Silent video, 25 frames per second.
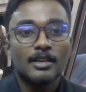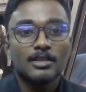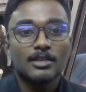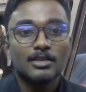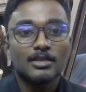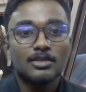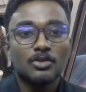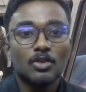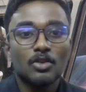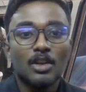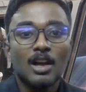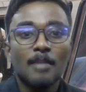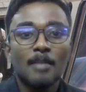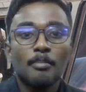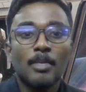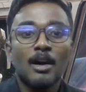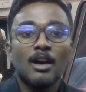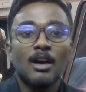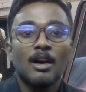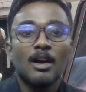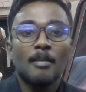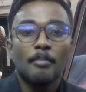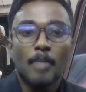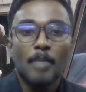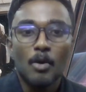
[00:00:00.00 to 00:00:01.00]
solar
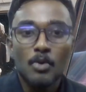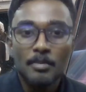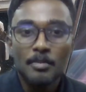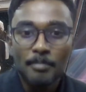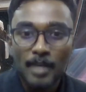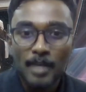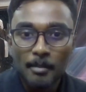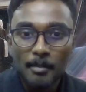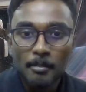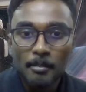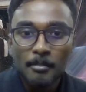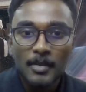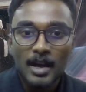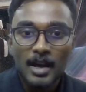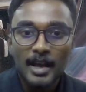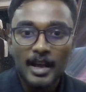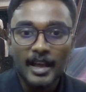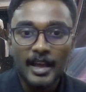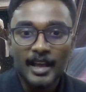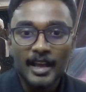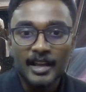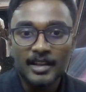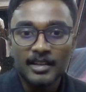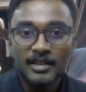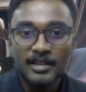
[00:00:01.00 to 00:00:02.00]
power pump
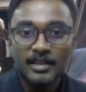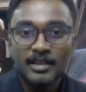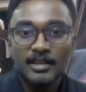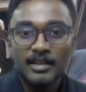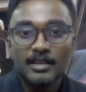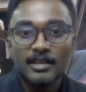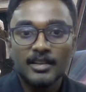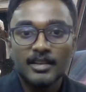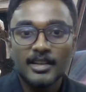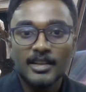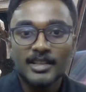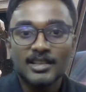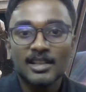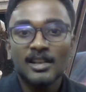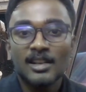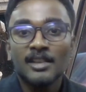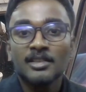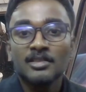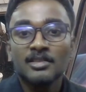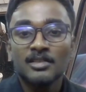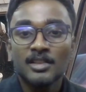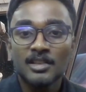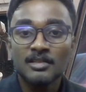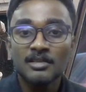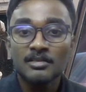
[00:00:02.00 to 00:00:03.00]
and
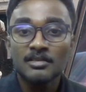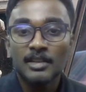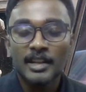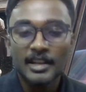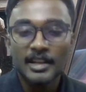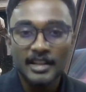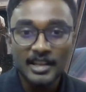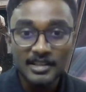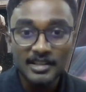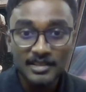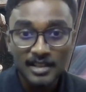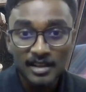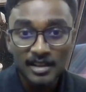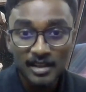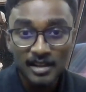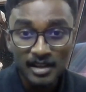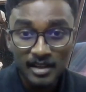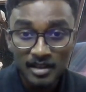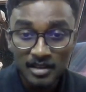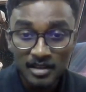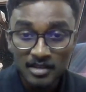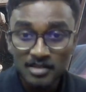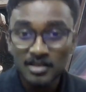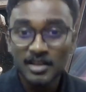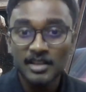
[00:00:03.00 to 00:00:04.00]

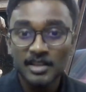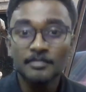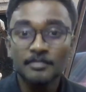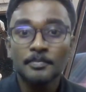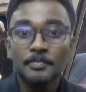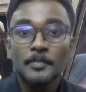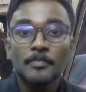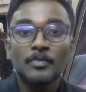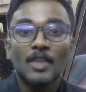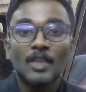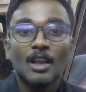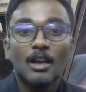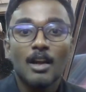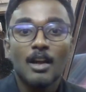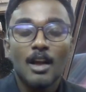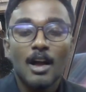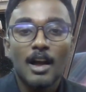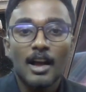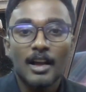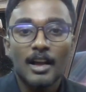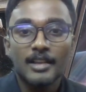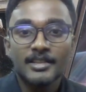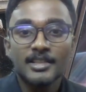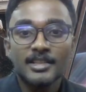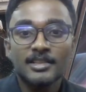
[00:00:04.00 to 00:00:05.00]
desalination
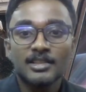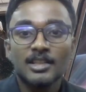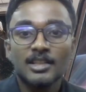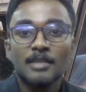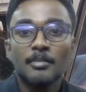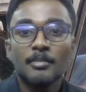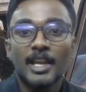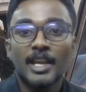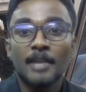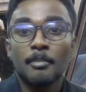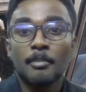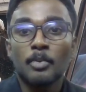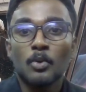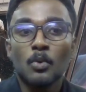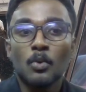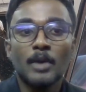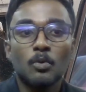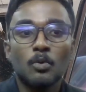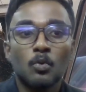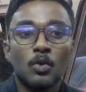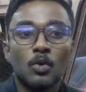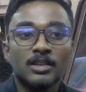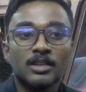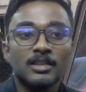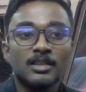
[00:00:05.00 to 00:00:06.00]
system can provide
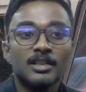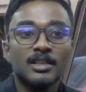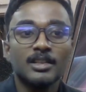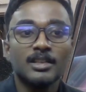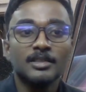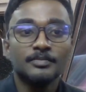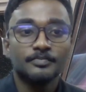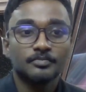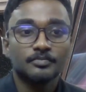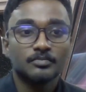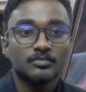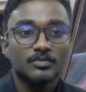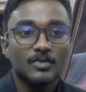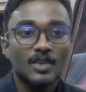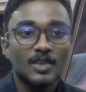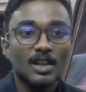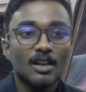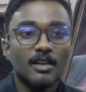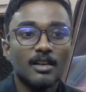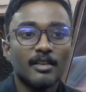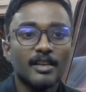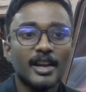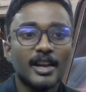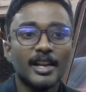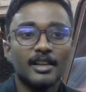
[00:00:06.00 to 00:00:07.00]
water
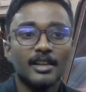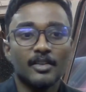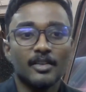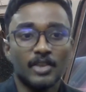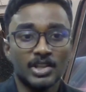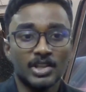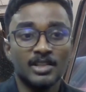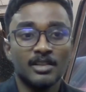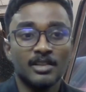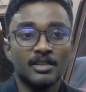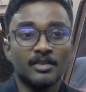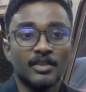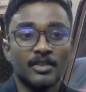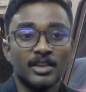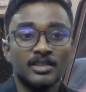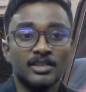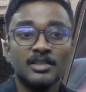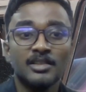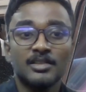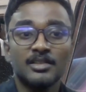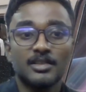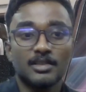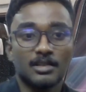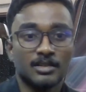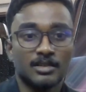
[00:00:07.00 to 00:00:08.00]
alright
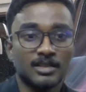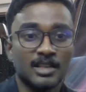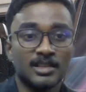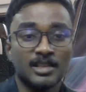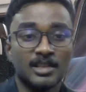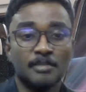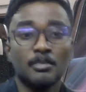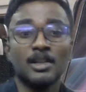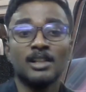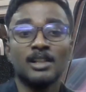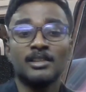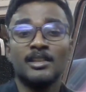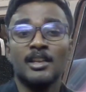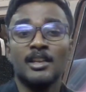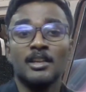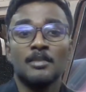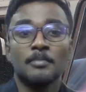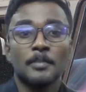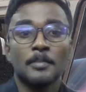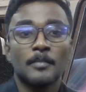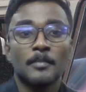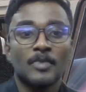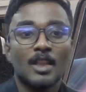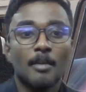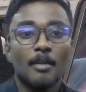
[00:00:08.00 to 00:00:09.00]
regimes sustainability,
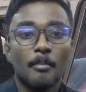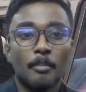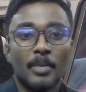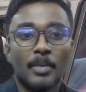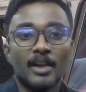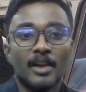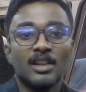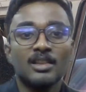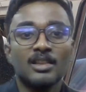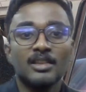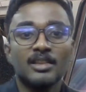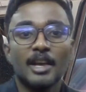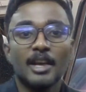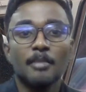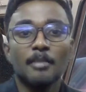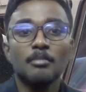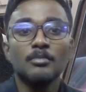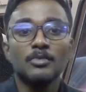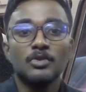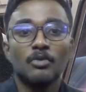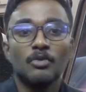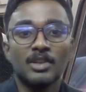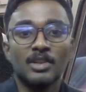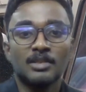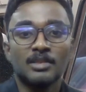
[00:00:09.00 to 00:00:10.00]
pairing them
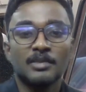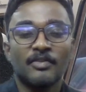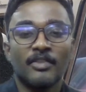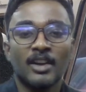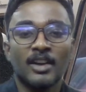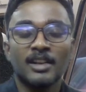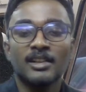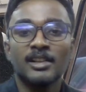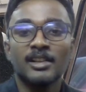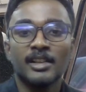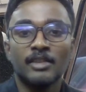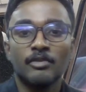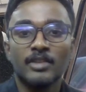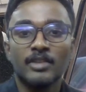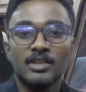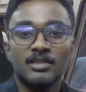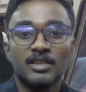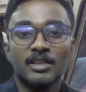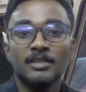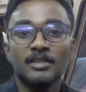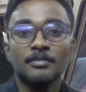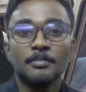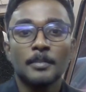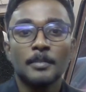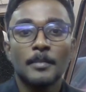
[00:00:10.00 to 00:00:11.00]
with fragile
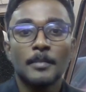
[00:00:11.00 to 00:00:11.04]
innovation